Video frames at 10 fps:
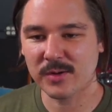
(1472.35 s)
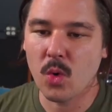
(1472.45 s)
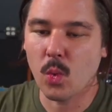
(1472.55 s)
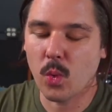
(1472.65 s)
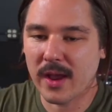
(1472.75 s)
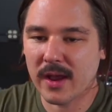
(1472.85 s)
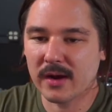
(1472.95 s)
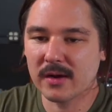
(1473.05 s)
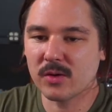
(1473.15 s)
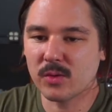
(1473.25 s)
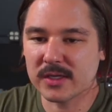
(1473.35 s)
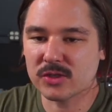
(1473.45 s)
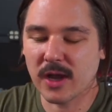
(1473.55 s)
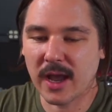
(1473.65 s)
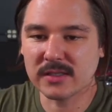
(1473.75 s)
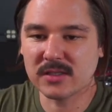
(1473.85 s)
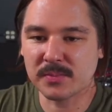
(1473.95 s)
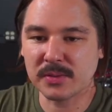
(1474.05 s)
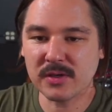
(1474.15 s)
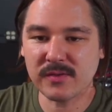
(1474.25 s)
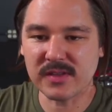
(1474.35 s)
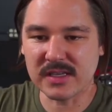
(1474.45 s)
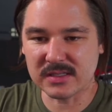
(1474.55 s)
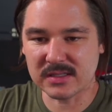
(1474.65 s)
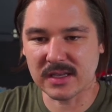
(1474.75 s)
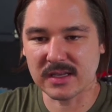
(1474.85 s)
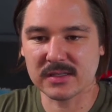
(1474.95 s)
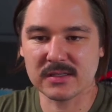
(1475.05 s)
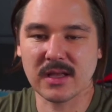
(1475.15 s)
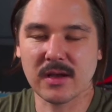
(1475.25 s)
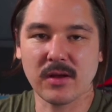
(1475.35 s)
where we try to prove these things, that